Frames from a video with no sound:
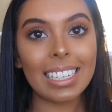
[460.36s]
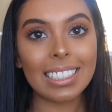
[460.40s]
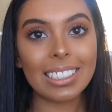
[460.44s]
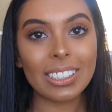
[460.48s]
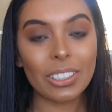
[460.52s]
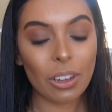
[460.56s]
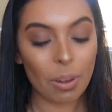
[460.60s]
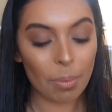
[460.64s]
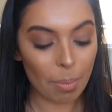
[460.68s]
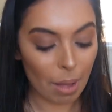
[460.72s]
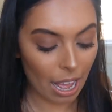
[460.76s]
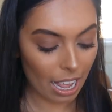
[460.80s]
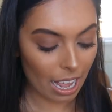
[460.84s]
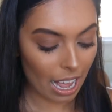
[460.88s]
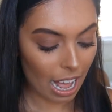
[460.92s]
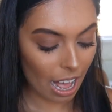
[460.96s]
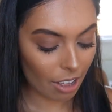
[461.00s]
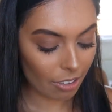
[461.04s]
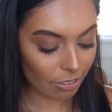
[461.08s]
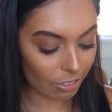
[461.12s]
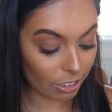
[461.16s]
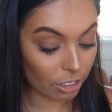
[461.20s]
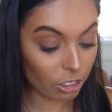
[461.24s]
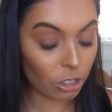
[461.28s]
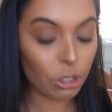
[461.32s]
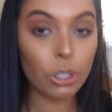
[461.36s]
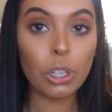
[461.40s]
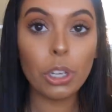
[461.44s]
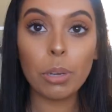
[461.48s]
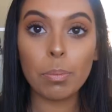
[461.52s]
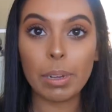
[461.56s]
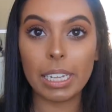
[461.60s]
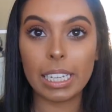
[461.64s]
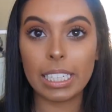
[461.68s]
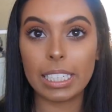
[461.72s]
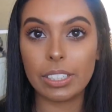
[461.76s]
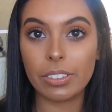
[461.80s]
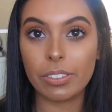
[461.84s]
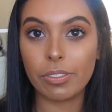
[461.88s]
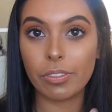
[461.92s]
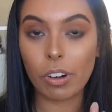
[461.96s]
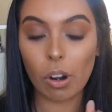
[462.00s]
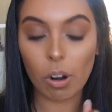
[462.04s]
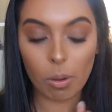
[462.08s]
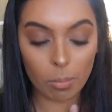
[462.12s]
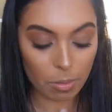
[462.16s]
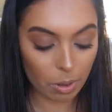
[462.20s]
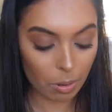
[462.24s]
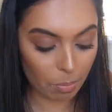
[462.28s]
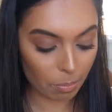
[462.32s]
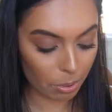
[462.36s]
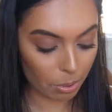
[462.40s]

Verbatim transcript: Next up I have two bits from